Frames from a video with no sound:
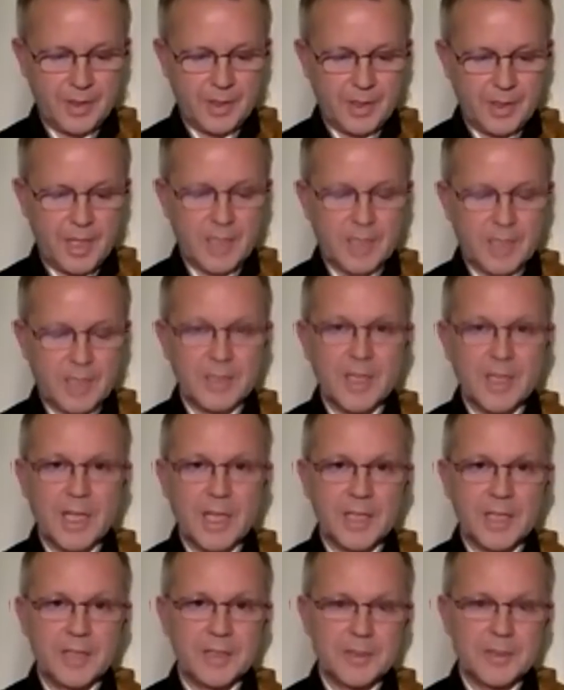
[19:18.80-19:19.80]
at
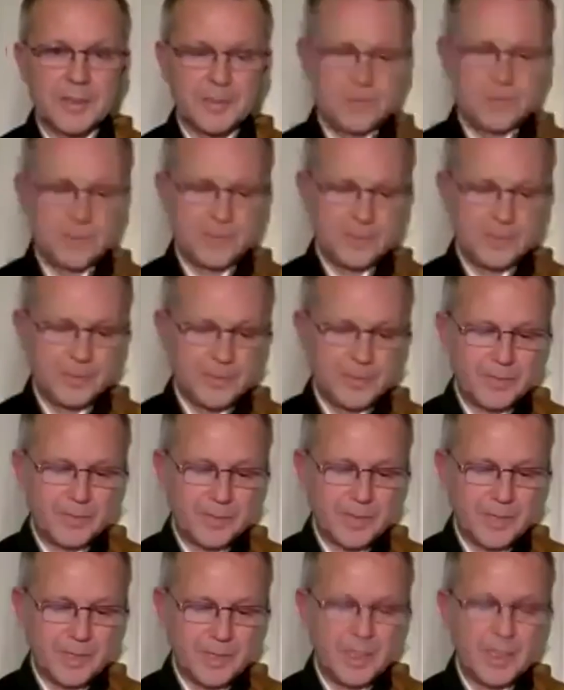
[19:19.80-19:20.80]
night
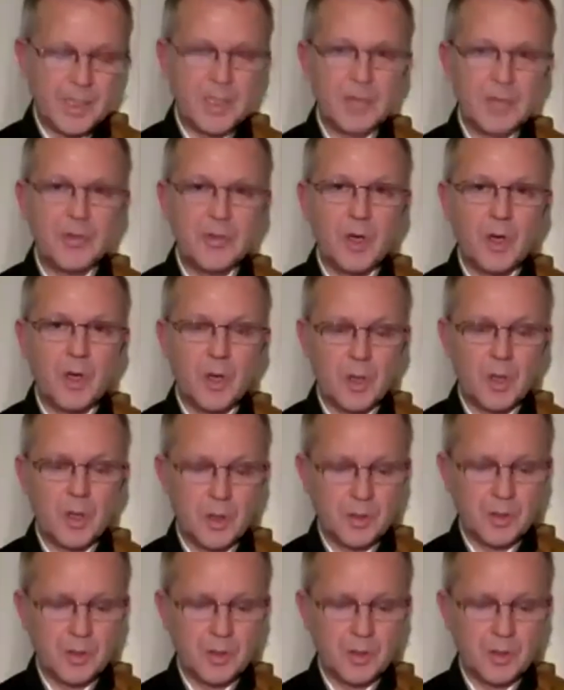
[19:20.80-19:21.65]
in the fall